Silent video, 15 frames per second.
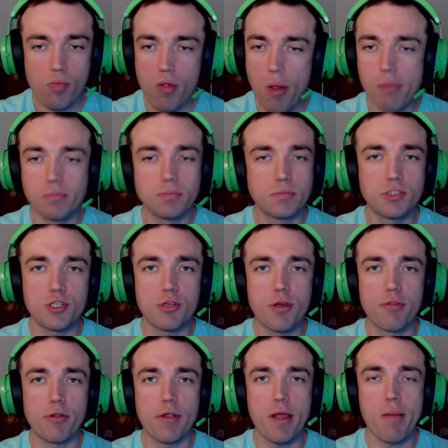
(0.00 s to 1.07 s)
It's another
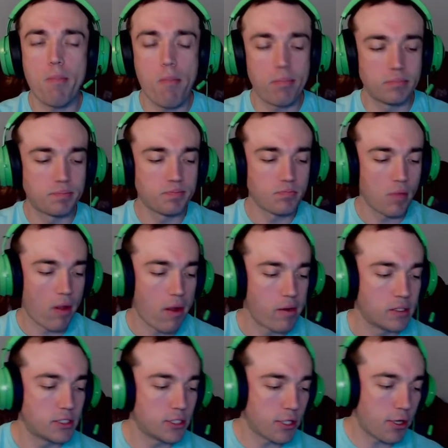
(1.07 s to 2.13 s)
hit.
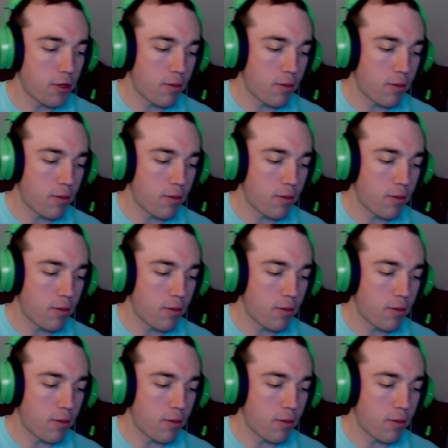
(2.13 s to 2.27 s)
So good.